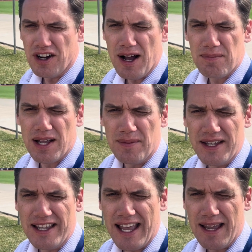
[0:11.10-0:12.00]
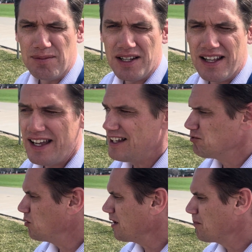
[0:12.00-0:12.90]
upcoming game today.
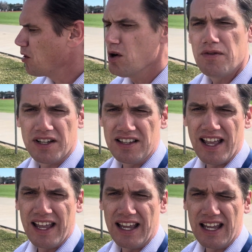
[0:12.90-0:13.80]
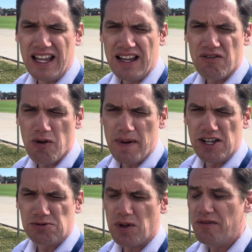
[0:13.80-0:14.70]
What a perfect day for
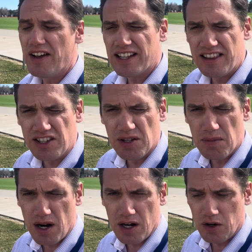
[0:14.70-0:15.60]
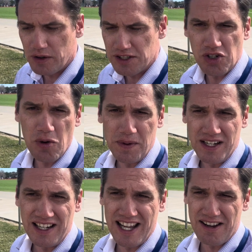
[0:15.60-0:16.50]
baseball. In fact, I think tomorrow is
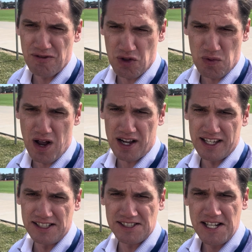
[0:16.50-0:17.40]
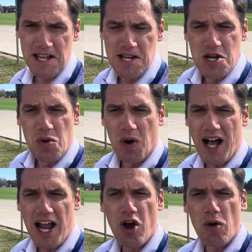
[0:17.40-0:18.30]
opening day for the Rockies. Well,
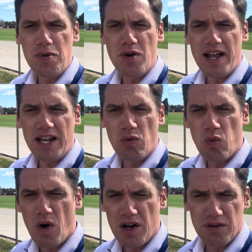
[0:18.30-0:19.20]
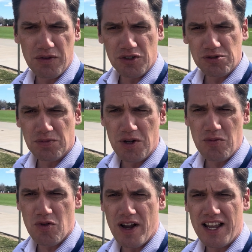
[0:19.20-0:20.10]
I hope you had a wonderful spring
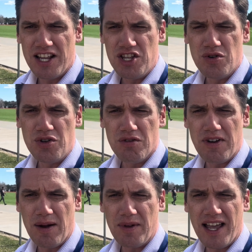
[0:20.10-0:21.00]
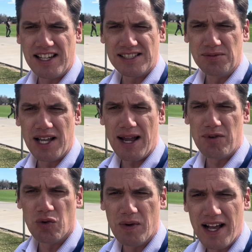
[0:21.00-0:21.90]
break and you and your family had some time
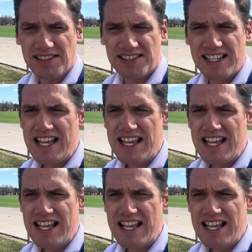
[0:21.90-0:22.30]
to rest.